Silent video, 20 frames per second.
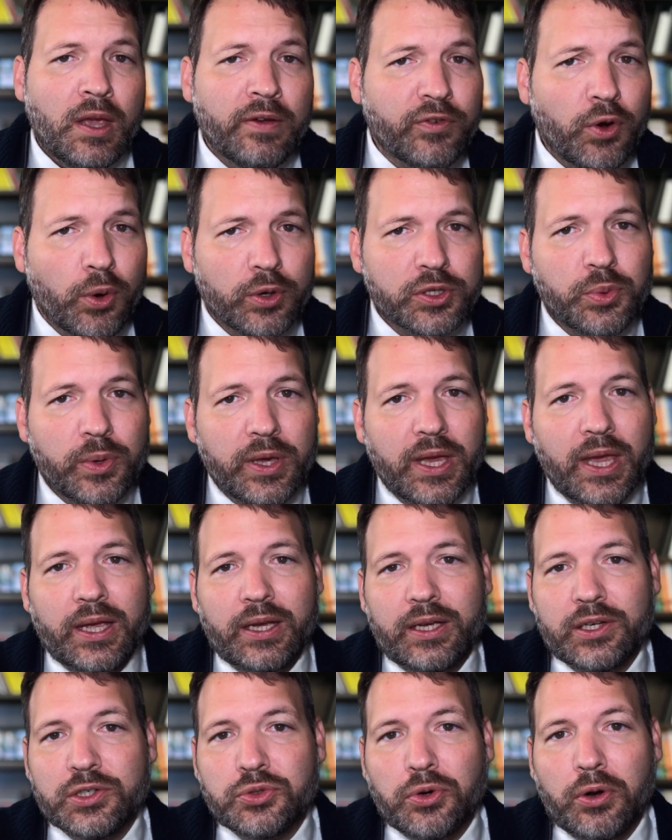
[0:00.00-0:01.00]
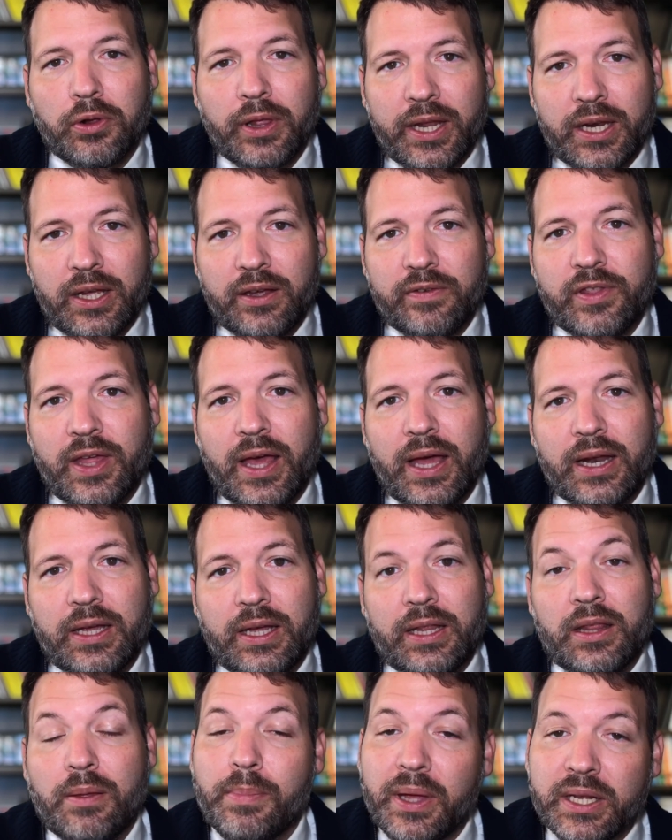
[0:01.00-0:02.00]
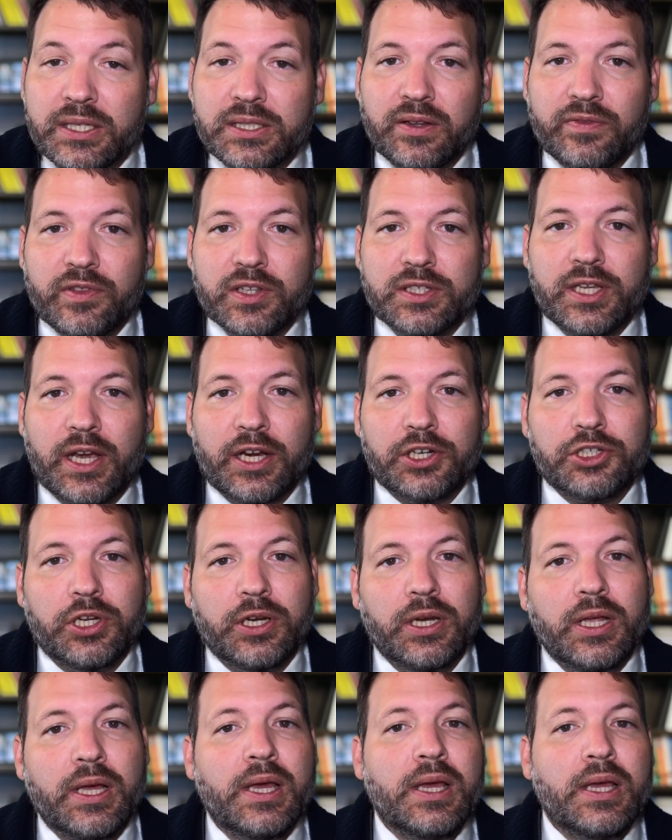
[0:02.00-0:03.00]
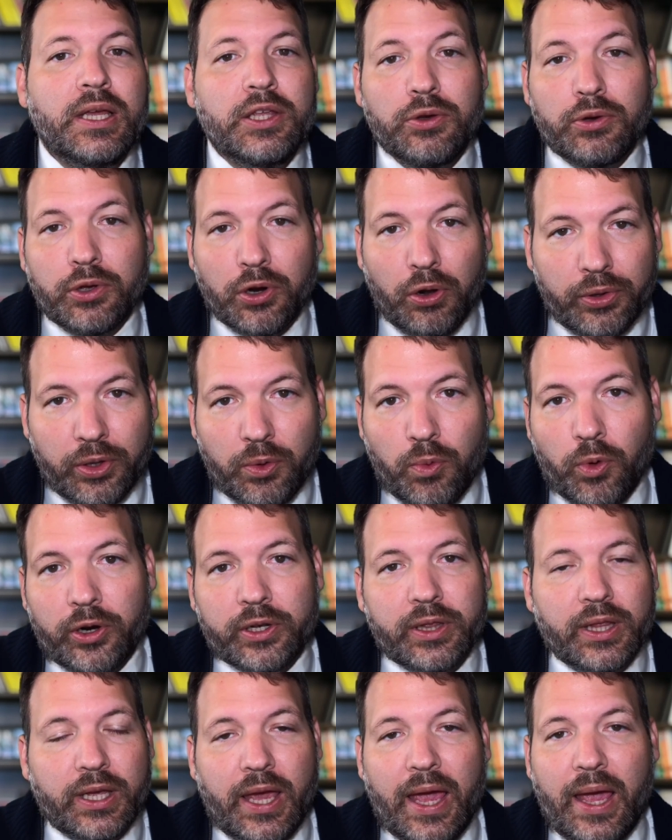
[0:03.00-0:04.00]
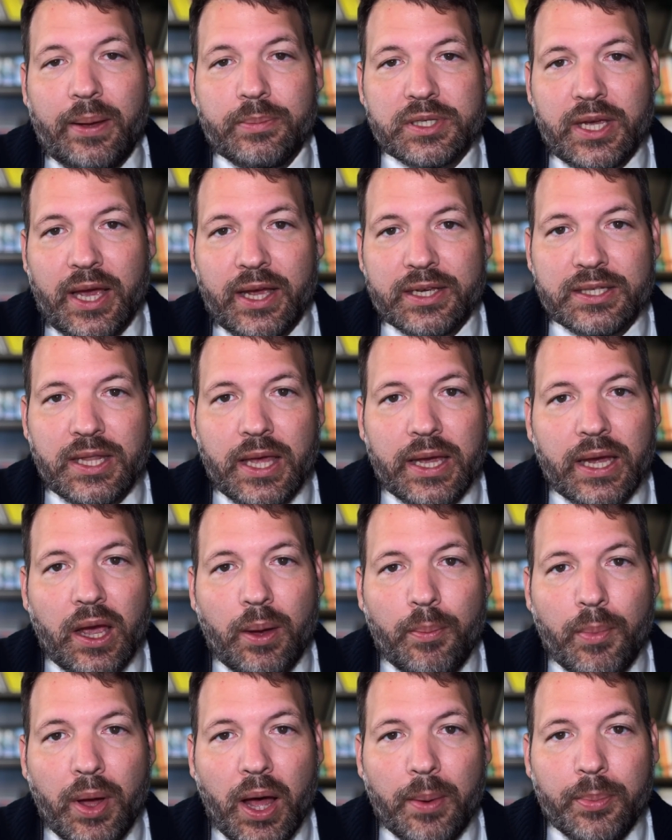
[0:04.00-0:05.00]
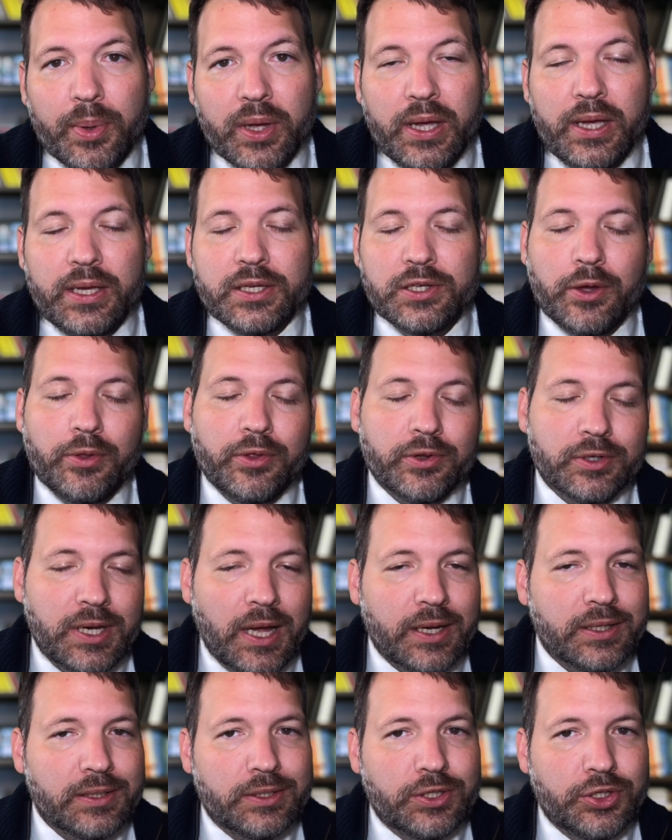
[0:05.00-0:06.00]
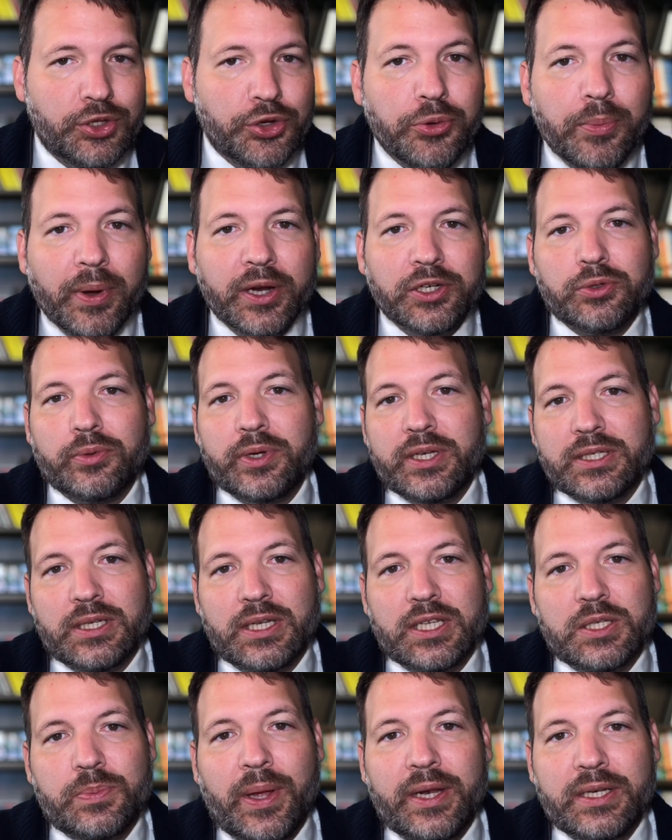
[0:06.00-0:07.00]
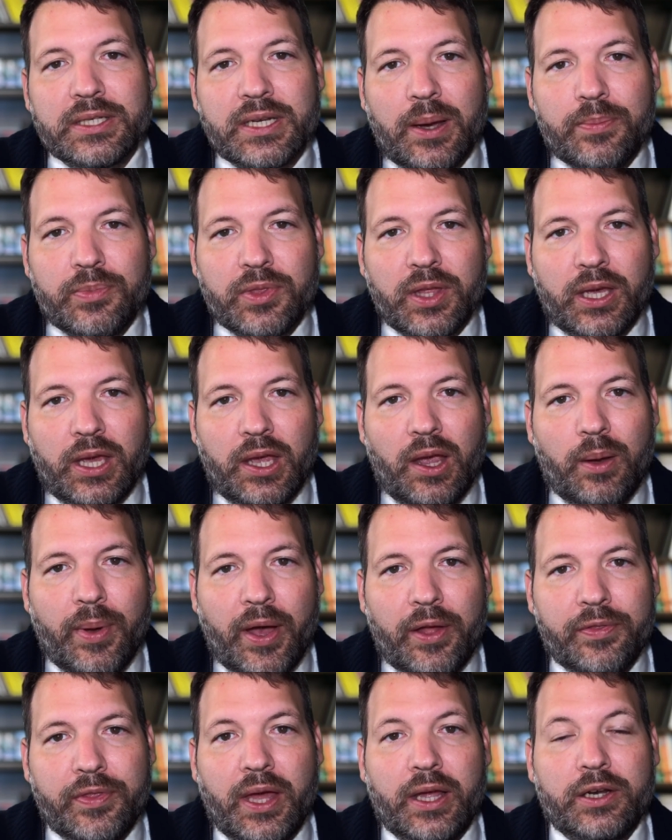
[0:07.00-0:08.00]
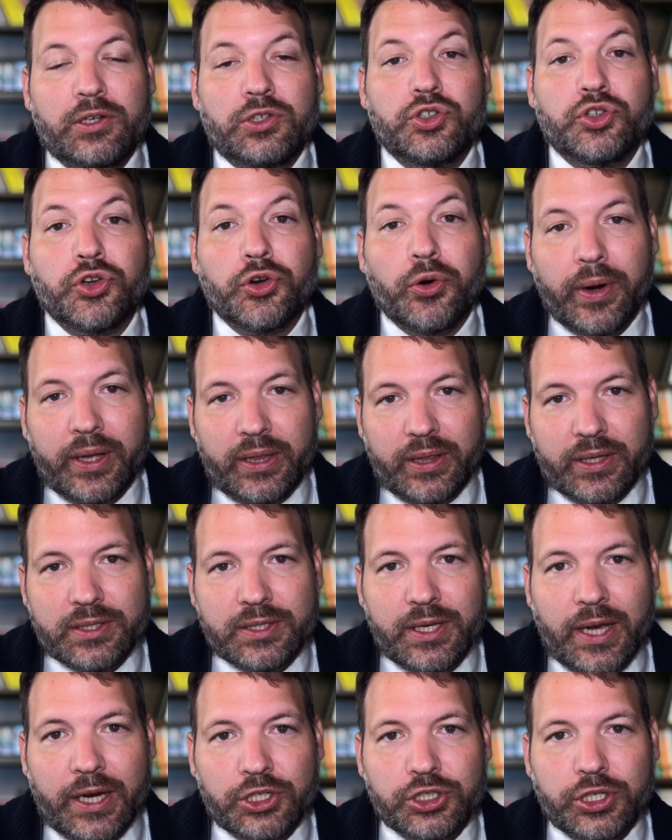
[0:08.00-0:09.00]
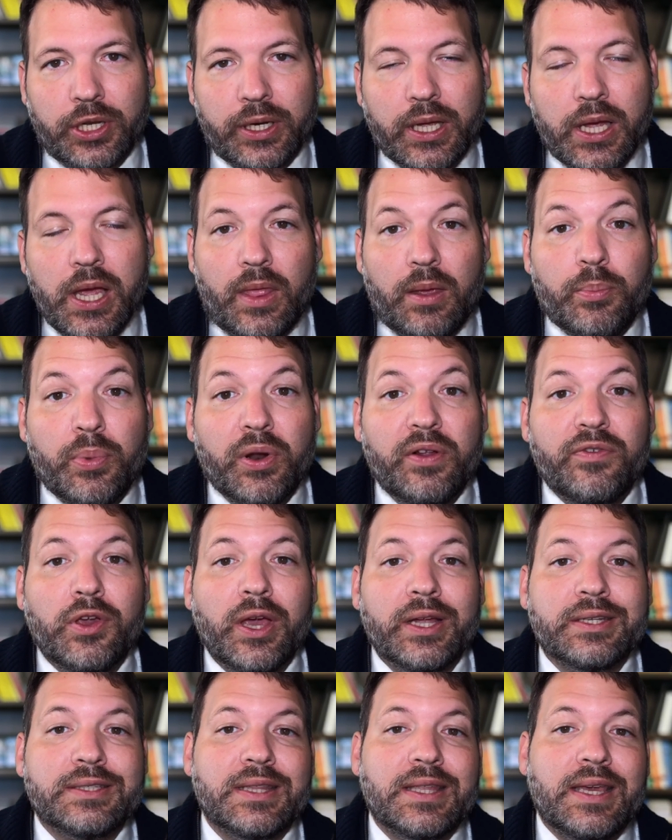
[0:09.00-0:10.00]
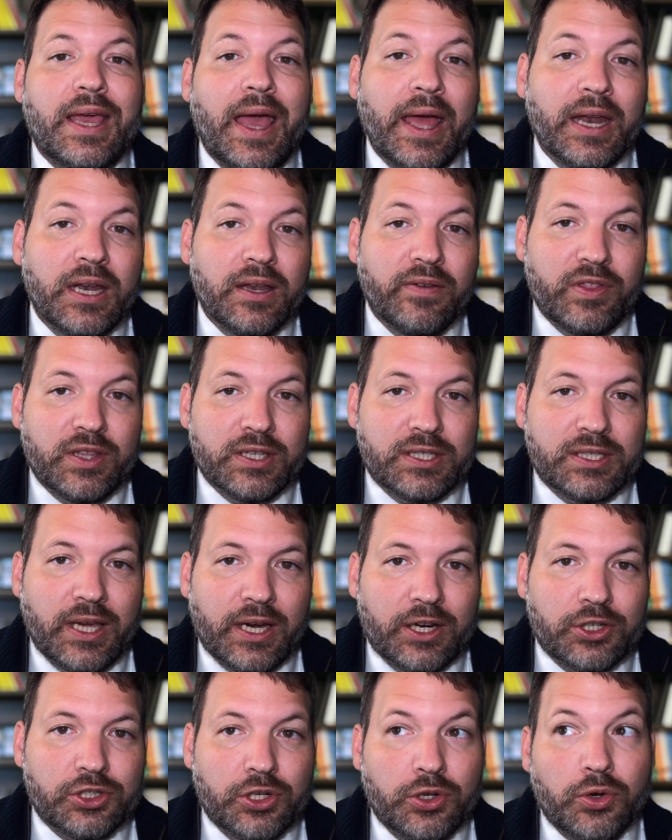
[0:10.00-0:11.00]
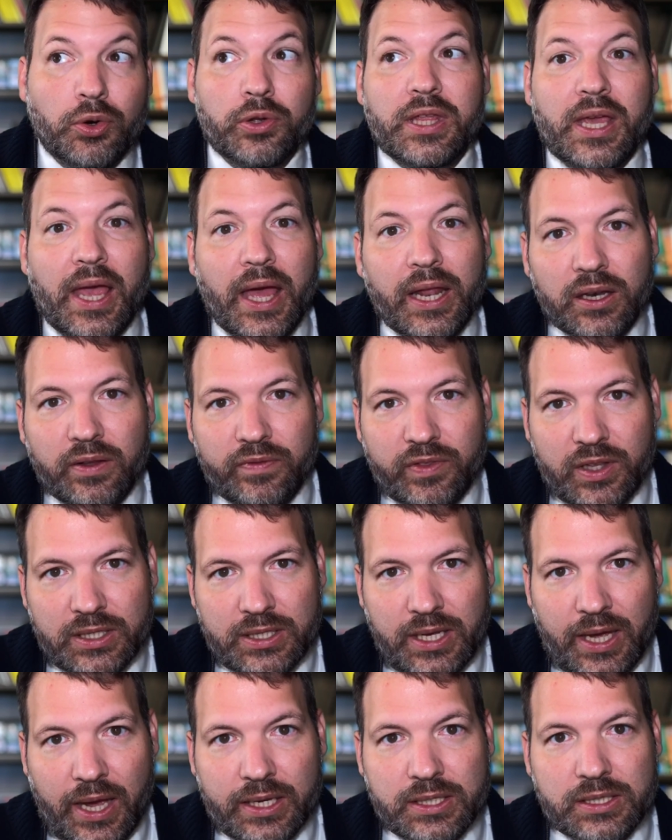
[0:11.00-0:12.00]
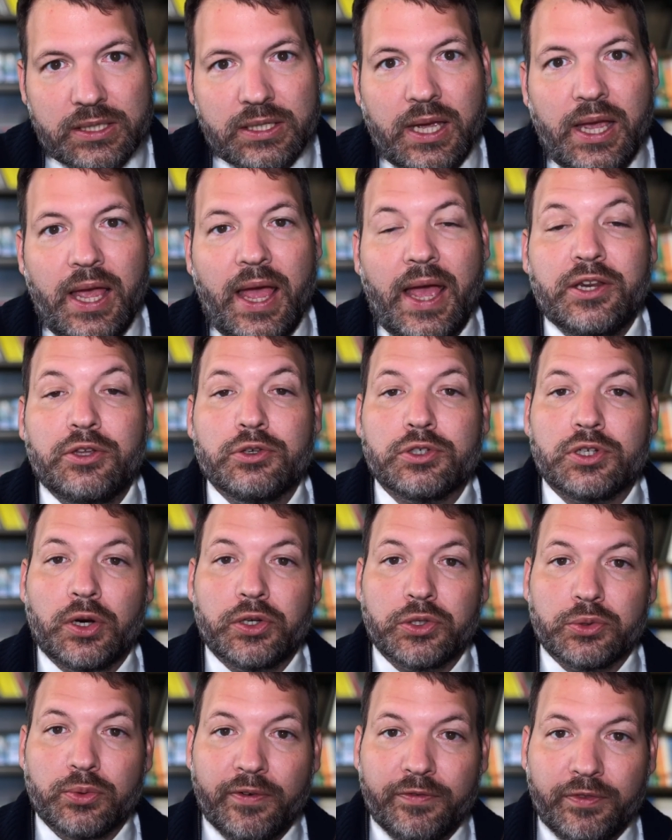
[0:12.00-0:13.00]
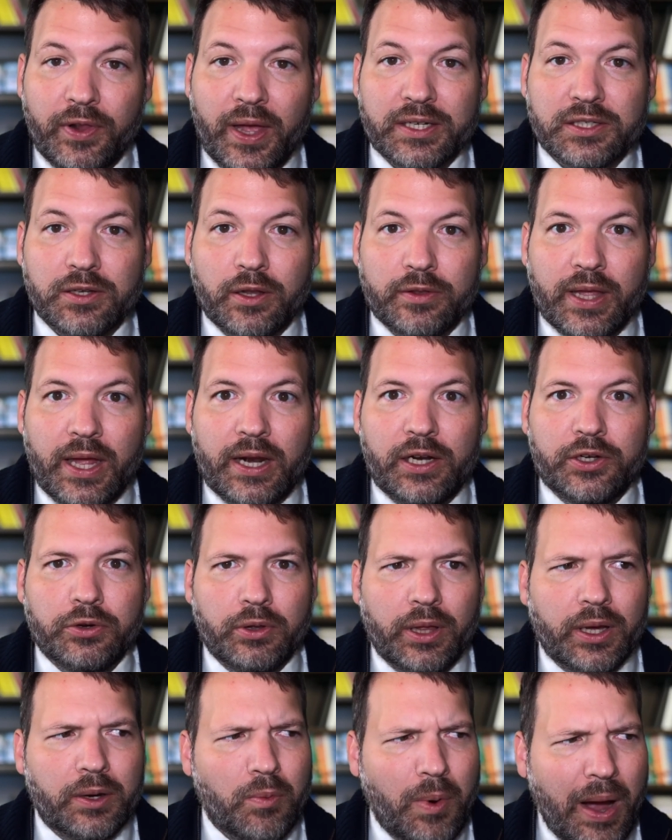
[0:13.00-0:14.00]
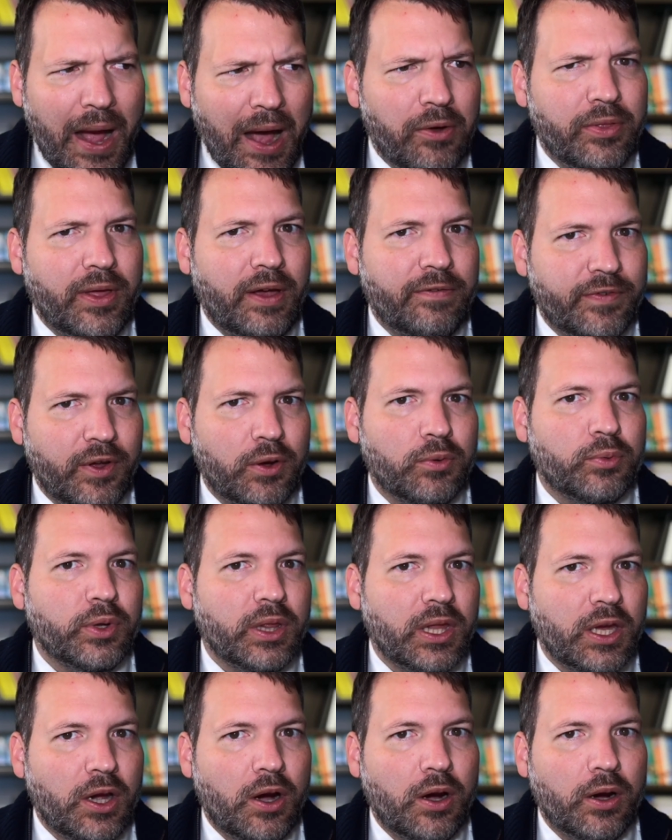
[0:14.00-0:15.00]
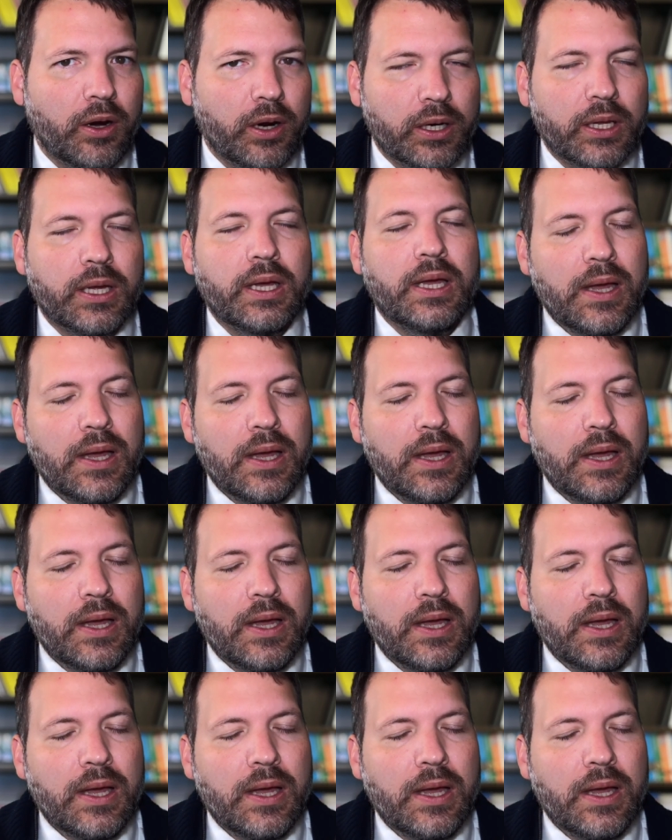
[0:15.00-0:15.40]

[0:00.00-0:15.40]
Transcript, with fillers: Of course, we can't control any of that in the midst of the section. You can only work the games as they come up. So, there's not too much reason to spend time thinking about that during the section. But if you get to the end of the section or the end of the test and you start to reflect on that and you're like, wow, that felt really hard,